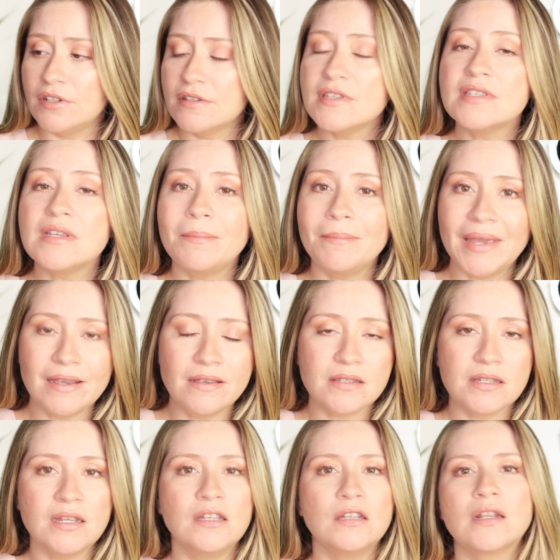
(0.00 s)
This is
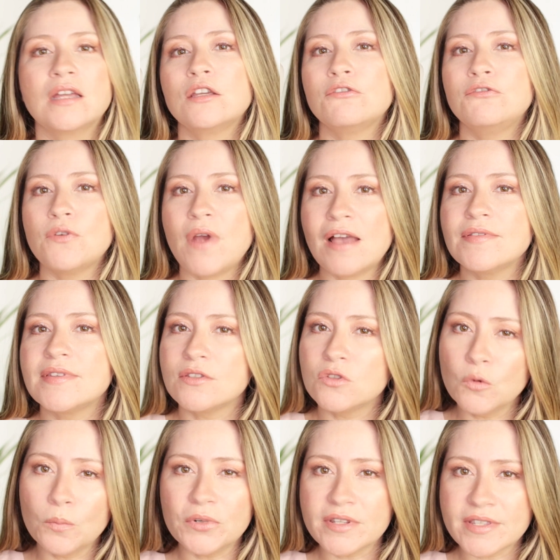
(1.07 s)
amazing. Like if you have
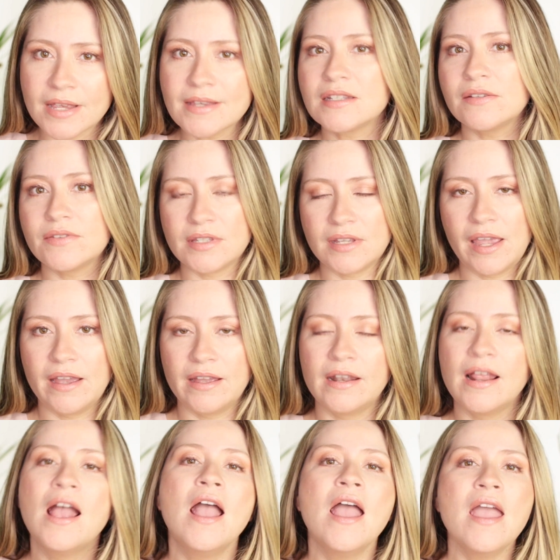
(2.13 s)
super sensitive skin